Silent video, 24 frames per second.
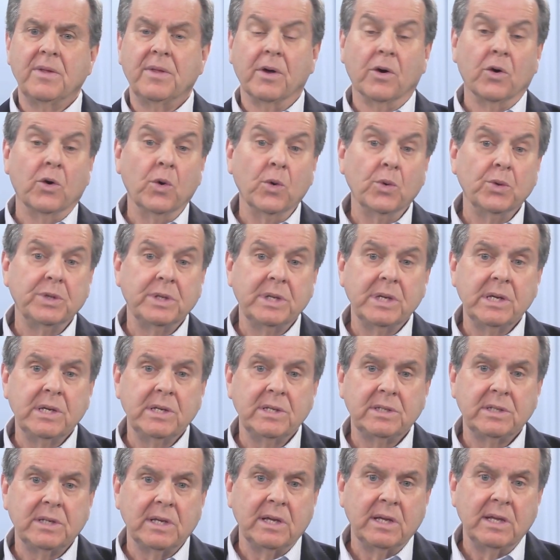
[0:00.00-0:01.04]
the
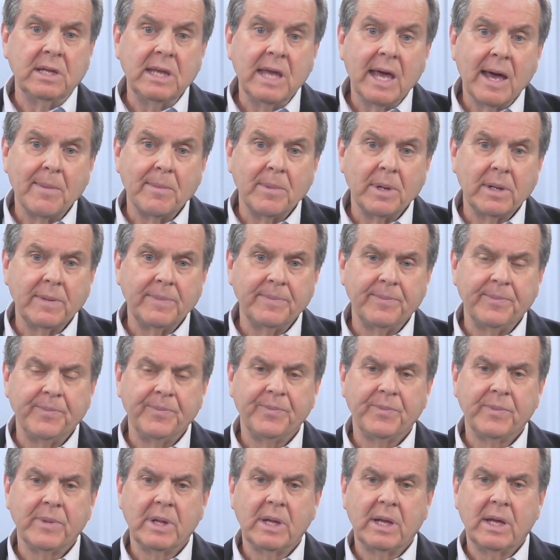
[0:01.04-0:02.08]
Houthis in Yemen,
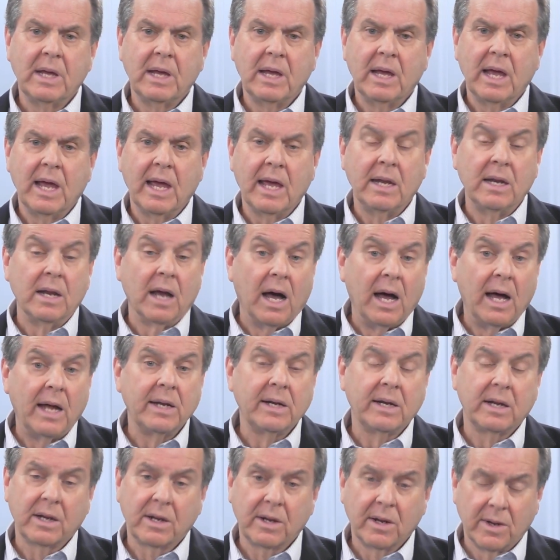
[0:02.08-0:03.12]
and
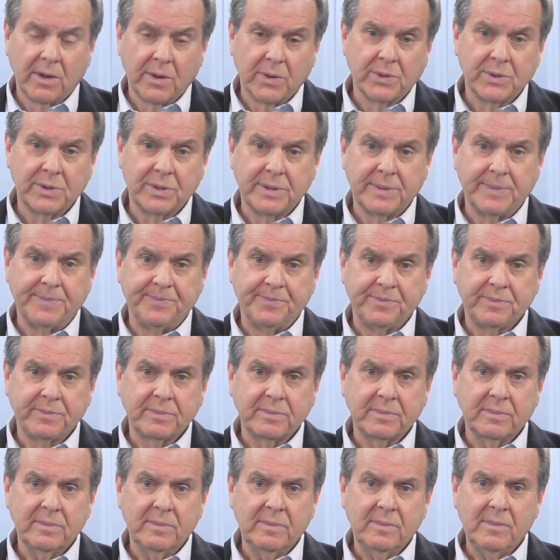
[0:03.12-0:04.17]
on it goes.
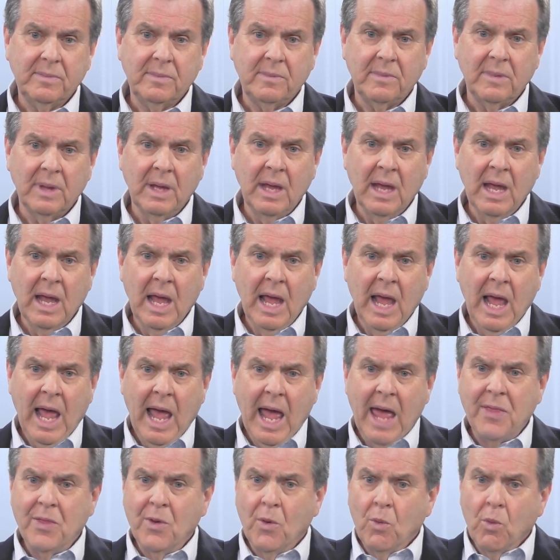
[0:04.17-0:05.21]

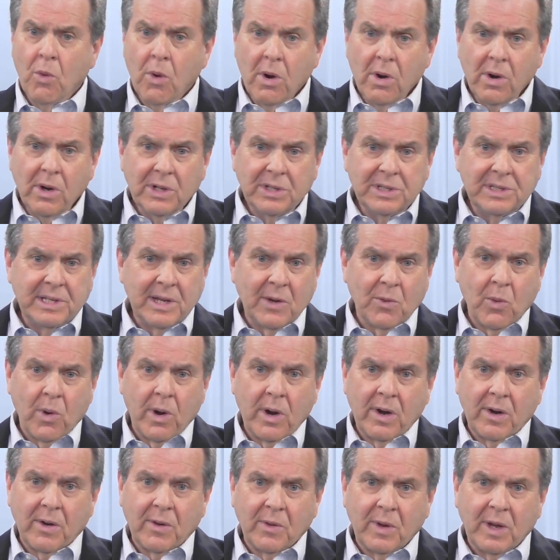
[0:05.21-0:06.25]
And the words that
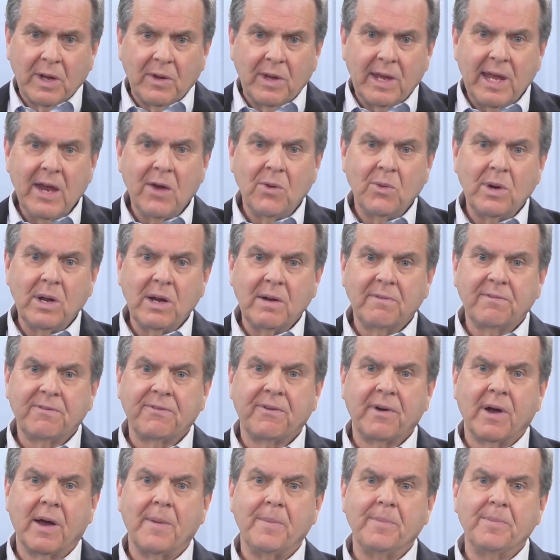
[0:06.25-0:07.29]
we're hearing
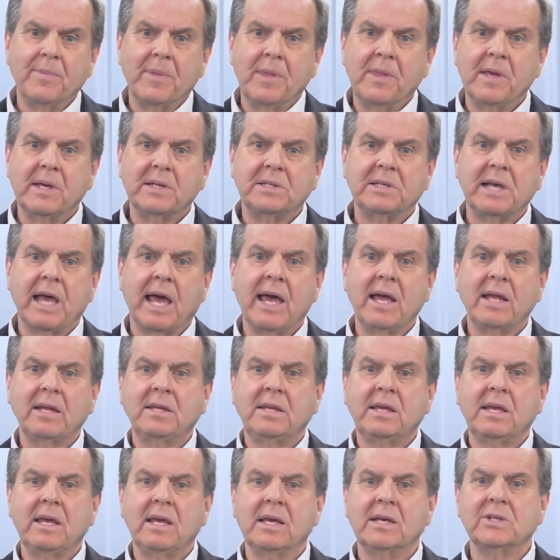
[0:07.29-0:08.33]
from this
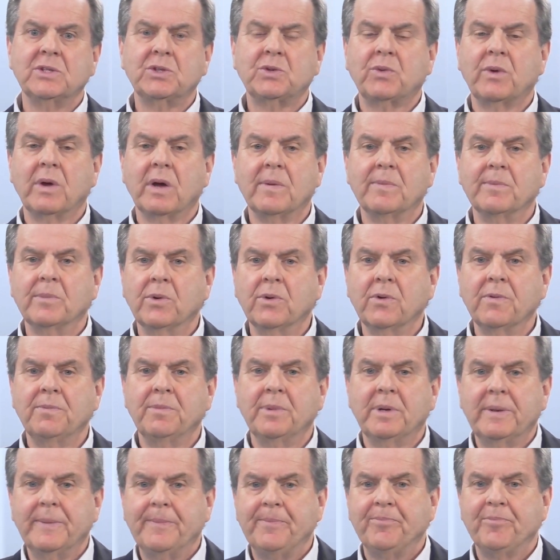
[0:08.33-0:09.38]
anti-Israel
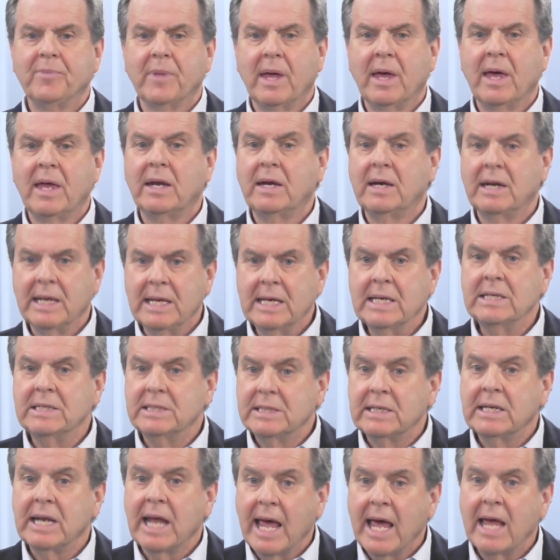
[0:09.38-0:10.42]
movement, and it
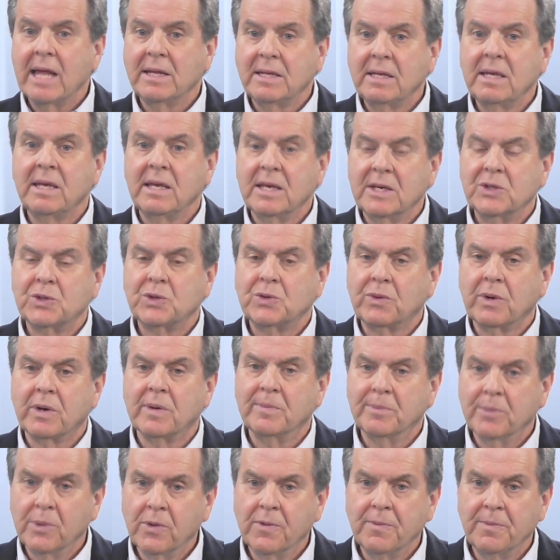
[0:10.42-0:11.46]
is an
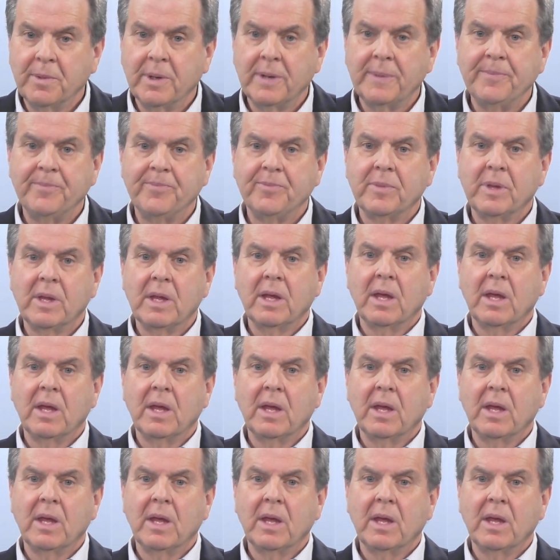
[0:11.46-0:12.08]
anti-Israel movement,